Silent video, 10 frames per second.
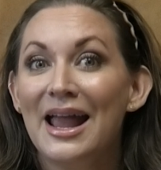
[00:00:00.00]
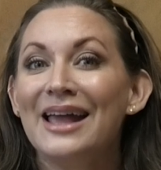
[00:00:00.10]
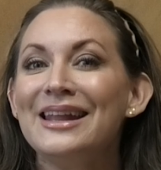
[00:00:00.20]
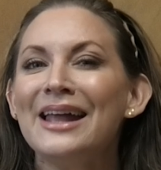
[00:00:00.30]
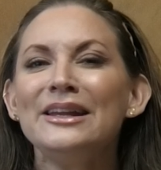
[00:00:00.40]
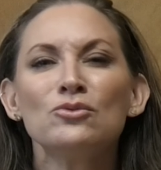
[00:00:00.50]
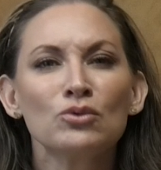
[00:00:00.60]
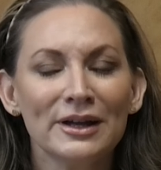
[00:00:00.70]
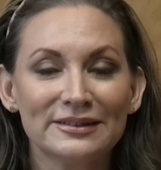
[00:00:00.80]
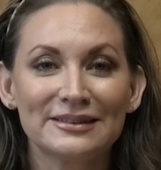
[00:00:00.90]
and any
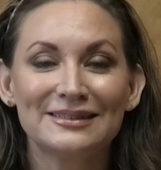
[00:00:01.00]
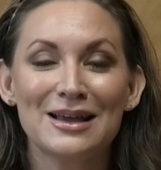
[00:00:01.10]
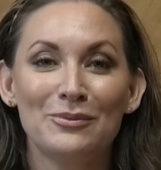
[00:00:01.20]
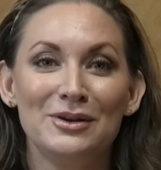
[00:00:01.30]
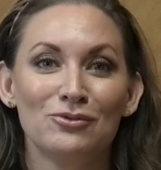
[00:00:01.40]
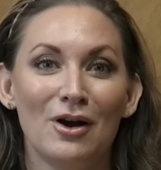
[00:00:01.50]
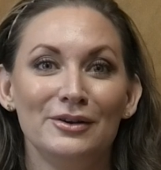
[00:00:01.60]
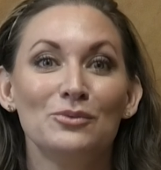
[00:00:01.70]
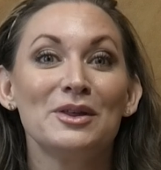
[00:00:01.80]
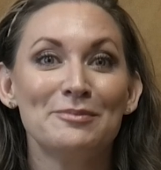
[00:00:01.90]
risks that we run
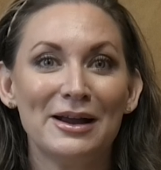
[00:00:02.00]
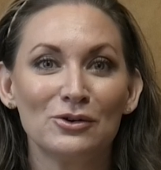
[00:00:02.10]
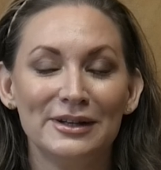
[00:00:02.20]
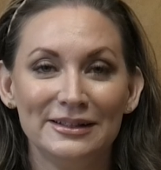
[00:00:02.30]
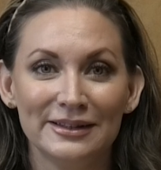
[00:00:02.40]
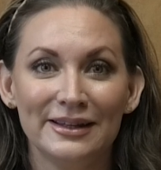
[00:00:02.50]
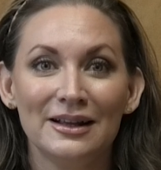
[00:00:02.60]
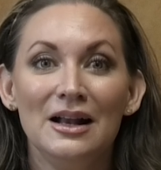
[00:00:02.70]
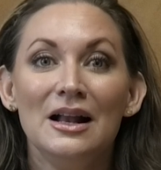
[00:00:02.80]
with microneedling.